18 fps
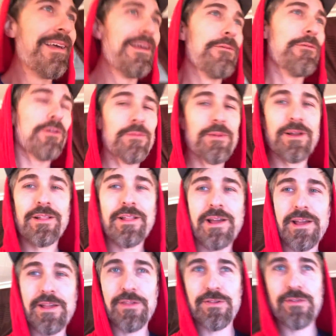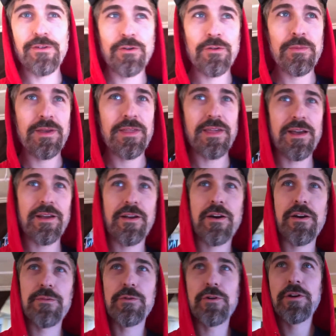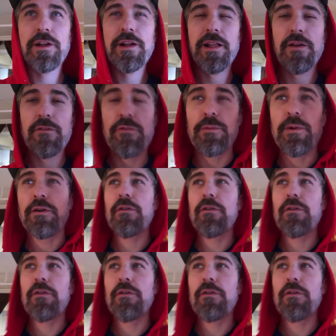and one of my clients stole me that cardboard cutout from a